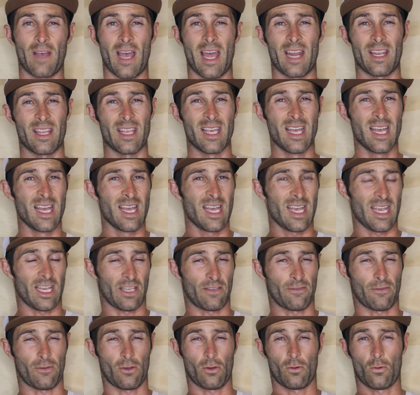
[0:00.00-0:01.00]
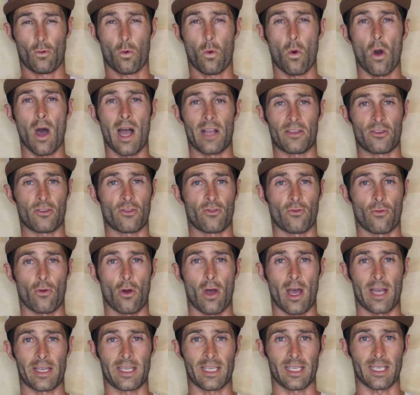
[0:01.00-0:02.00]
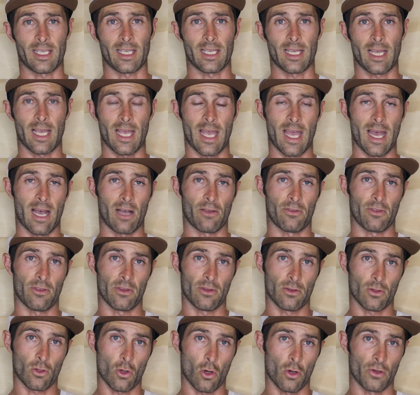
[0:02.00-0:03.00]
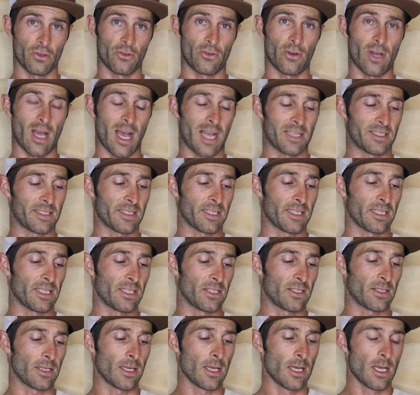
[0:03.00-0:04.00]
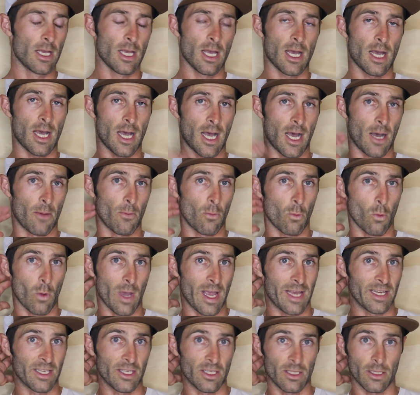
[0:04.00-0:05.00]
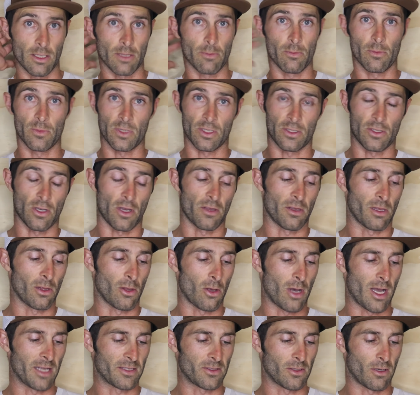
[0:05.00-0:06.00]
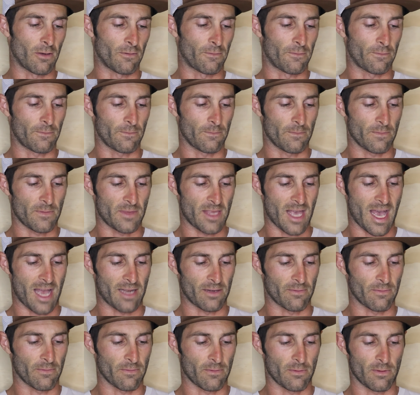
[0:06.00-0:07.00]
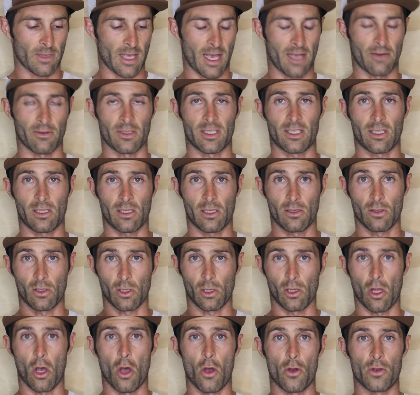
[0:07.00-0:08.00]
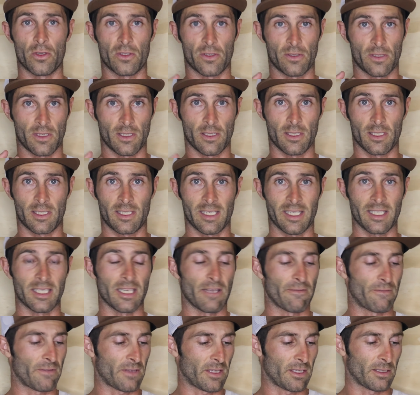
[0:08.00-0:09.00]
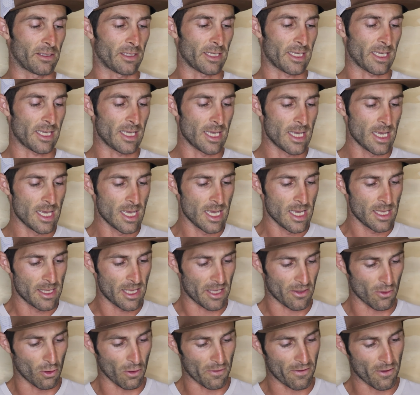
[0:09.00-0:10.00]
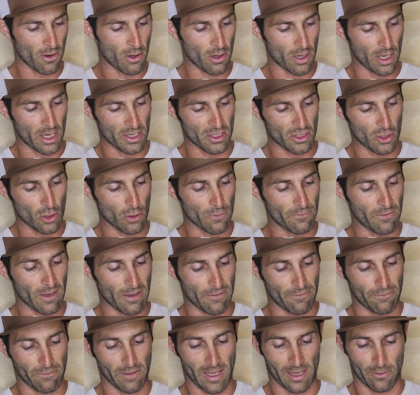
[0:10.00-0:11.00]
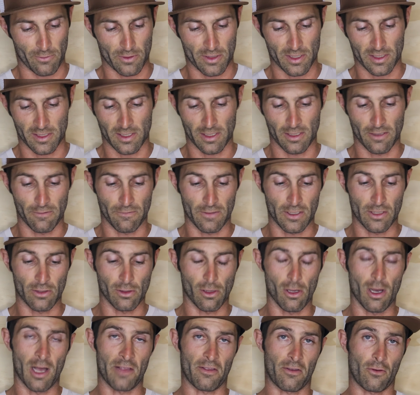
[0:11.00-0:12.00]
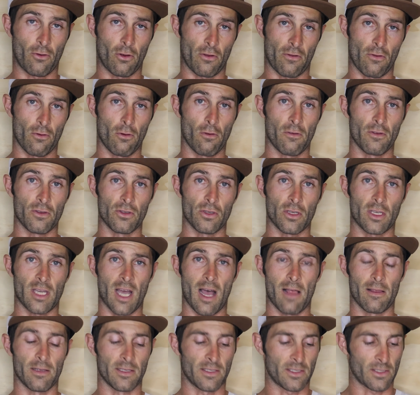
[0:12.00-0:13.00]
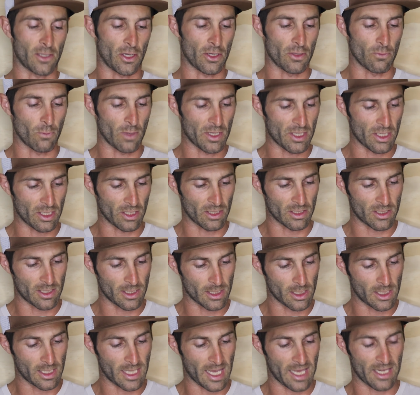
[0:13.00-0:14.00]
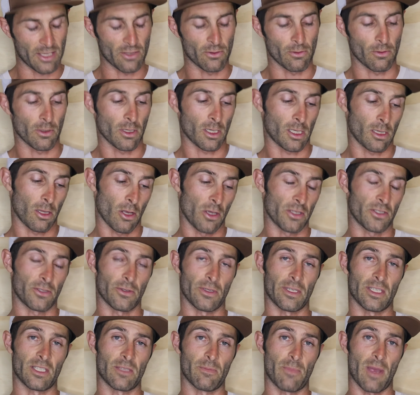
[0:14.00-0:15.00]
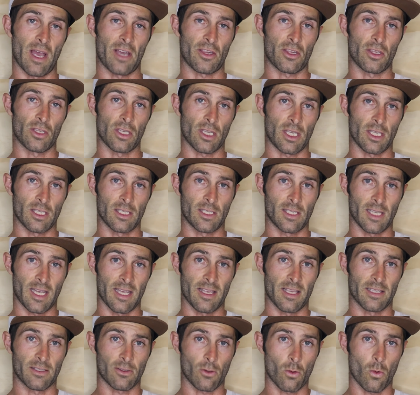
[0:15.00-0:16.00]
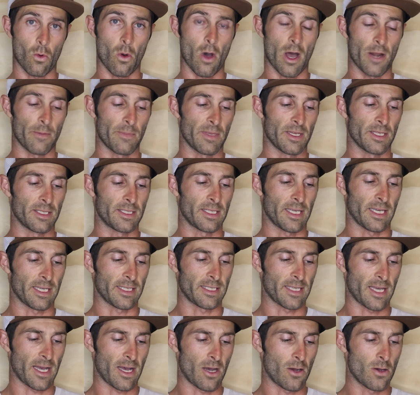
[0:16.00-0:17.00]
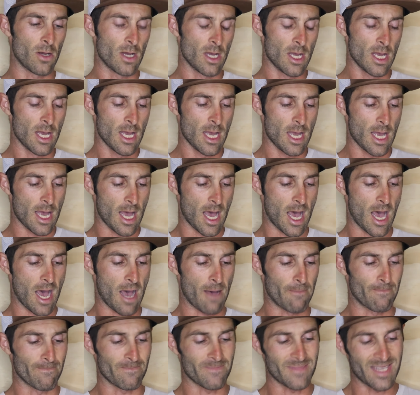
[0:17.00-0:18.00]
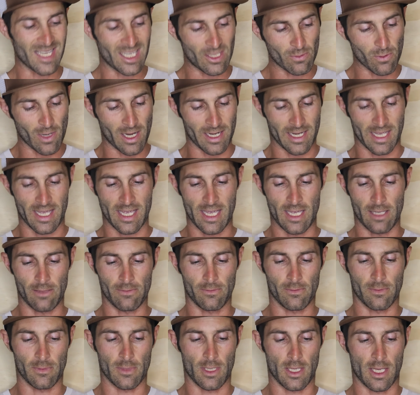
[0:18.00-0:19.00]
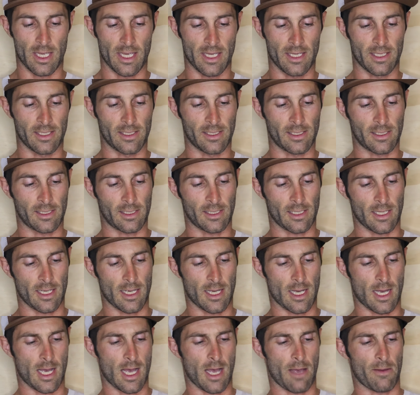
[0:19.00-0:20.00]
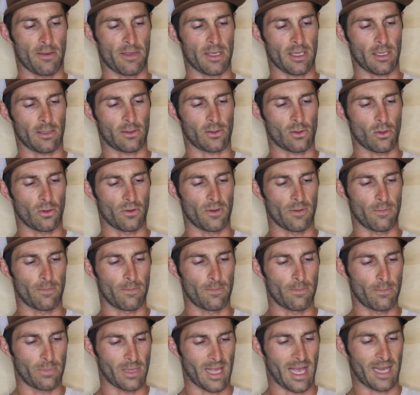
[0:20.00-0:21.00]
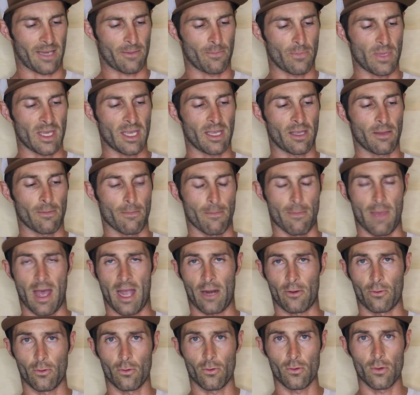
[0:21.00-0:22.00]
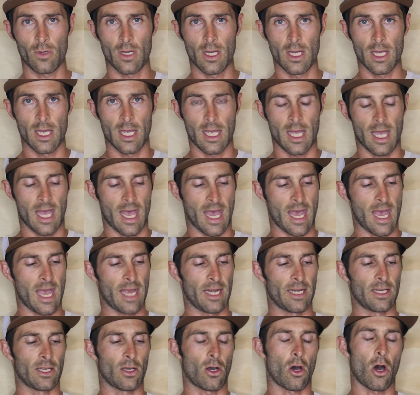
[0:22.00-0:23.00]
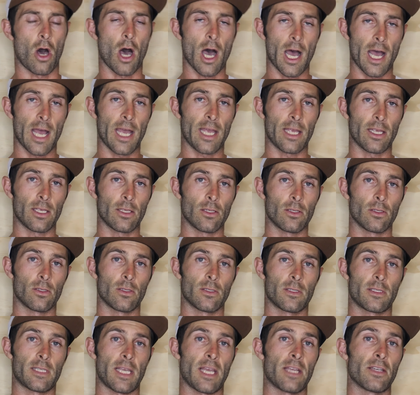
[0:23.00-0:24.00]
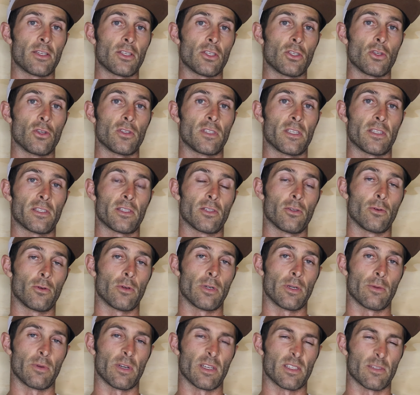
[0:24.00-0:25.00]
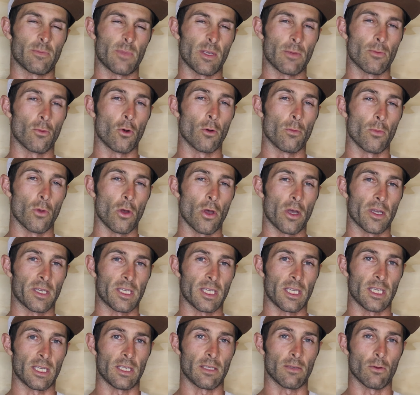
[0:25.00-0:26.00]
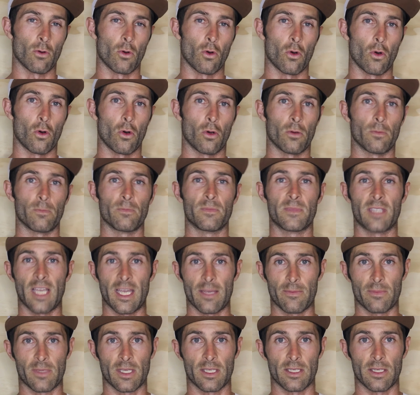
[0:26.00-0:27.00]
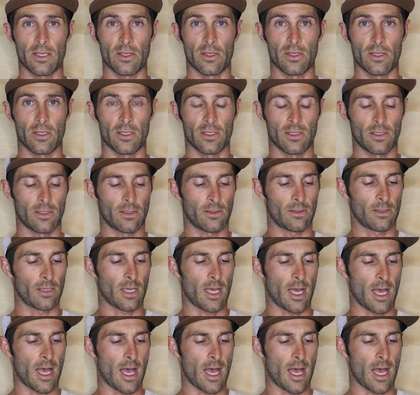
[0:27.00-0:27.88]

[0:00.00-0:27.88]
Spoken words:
And it's quite striking how contrasting it is when you turn the lights off. That glows significantly. There's also a UV fleck which is individualized across all the new colors, so when you get into closer inspection you can see there's quite a bit of detail. This one here is I think it's called the black pink mackerel, and I tend to use this lure when it's a bit more murky or deep conditions.